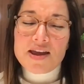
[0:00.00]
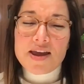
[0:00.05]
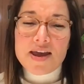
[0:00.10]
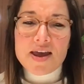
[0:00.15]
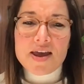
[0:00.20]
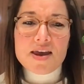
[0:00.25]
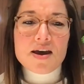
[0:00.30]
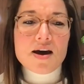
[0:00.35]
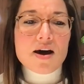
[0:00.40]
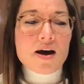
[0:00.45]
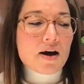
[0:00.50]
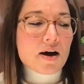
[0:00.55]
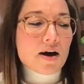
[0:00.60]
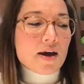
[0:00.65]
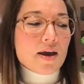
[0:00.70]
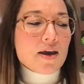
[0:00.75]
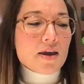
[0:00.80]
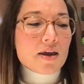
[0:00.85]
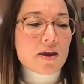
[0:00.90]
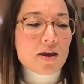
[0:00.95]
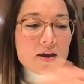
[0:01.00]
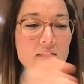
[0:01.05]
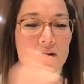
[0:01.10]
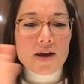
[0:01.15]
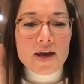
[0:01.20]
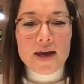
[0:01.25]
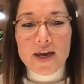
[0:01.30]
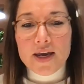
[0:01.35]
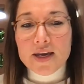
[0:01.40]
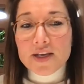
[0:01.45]
A I
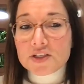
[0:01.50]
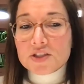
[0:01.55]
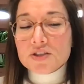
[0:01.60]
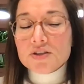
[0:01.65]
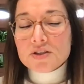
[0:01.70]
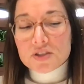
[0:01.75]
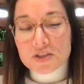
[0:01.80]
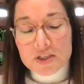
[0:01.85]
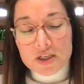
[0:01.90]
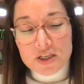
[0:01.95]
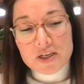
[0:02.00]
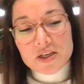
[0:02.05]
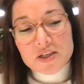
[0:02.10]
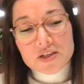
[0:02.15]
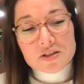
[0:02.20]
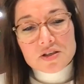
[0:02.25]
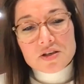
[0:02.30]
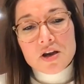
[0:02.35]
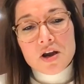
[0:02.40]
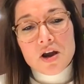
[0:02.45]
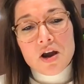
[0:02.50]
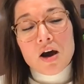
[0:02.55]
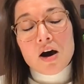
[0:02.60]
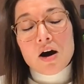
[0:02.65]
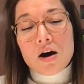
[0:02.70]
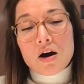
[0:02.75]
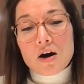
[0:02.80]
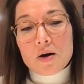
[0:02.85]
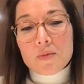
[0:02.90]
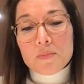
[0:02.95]
agencies
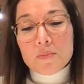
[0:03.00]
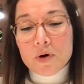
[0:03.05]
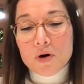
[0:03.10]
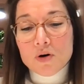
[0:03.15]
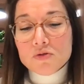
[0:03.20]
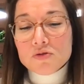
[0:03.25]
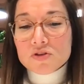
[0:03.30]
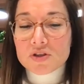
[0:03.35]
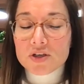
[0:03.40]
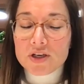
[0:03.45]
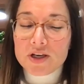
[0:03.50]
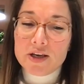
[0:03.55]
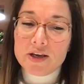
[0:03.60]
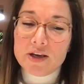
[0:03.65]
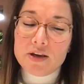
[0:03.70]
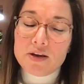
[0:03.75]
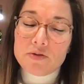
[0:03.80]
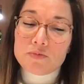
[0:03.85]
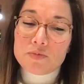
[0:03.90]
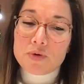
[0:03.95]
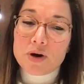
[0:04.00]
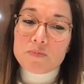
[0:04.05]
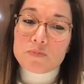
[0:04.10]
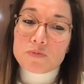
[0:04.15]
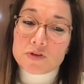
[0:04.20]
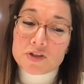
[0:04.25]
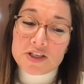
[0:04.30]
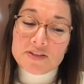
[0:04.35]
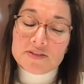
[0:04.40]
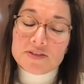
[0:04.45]
are mostly
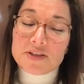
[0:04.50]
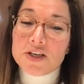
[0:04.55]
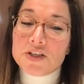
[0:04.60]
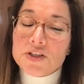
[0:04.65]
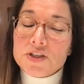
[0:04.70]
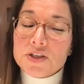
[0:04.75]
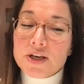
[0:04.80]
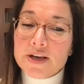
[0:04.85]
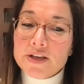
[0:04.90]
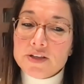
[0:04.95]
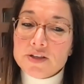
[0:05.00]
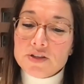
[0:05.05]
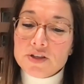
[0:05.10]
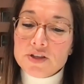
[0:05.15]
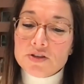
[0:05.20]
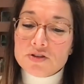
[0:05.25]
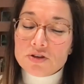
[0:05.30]
representation agencies.